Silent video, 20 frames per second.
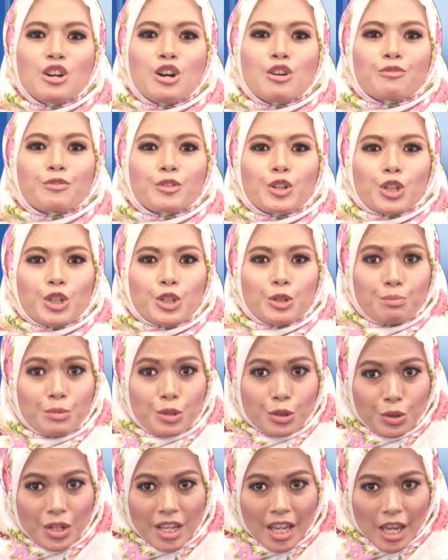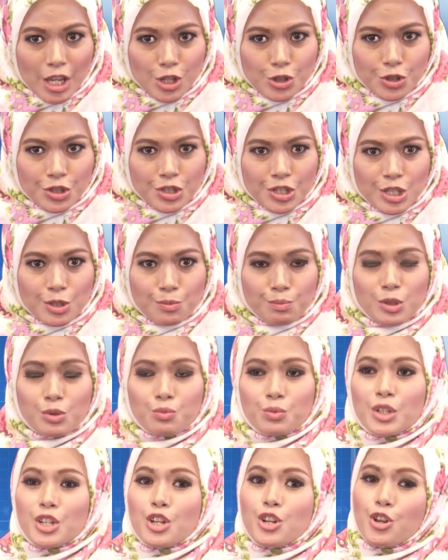for communications
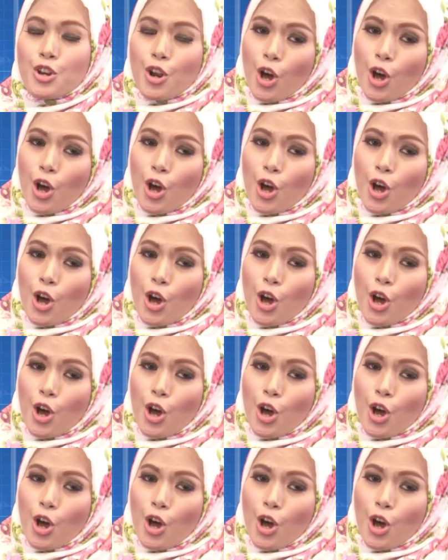between